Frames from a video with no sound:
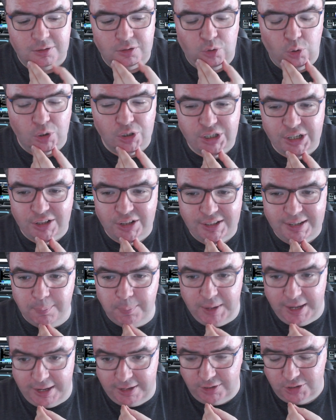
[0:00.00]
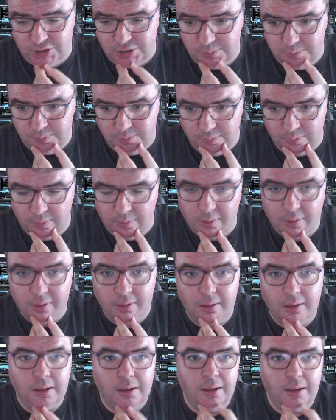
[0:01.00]
Cordelia bails.
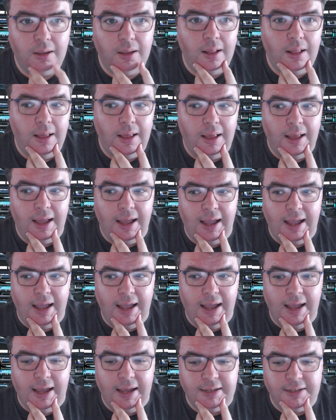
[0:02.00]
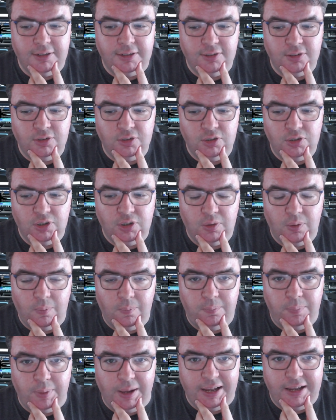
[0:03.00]
And
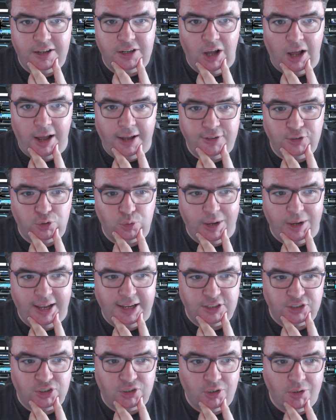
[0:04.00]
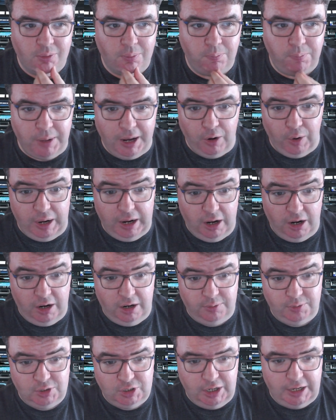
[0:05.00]
by contrast,
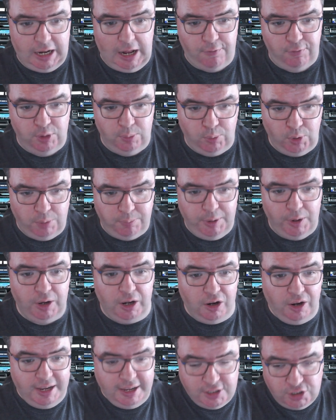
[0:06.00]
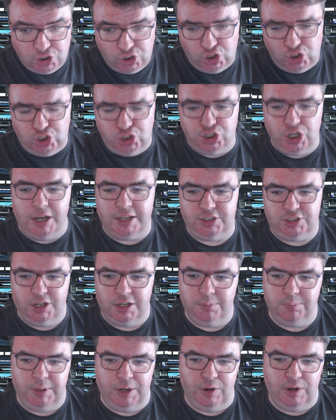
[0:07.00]
Barrayar, the second half of the book, Barrayar, is just
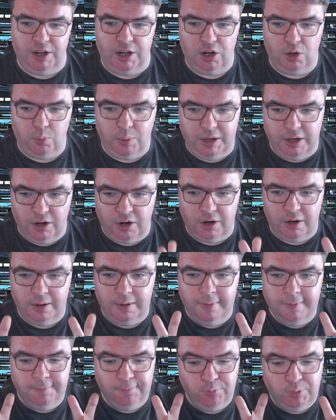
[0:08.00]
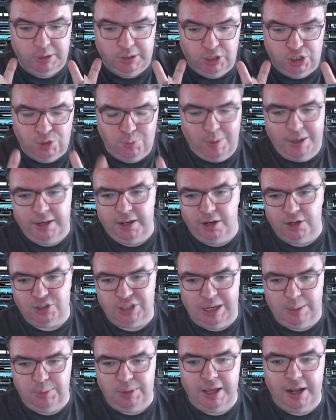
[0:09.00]
on Barrayar. We are spending our
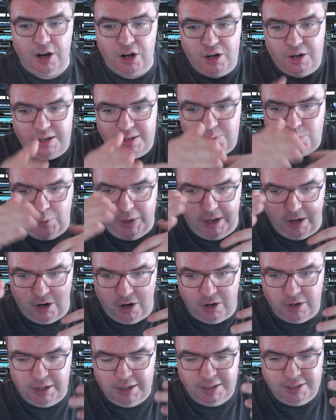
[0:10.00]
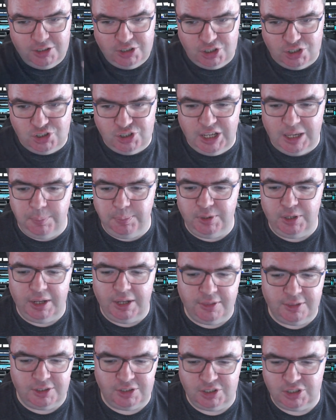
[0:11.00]
time there. We are steeped
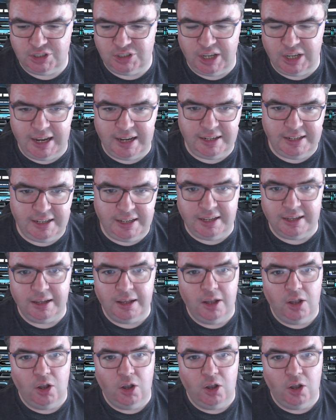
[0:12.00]
in the society.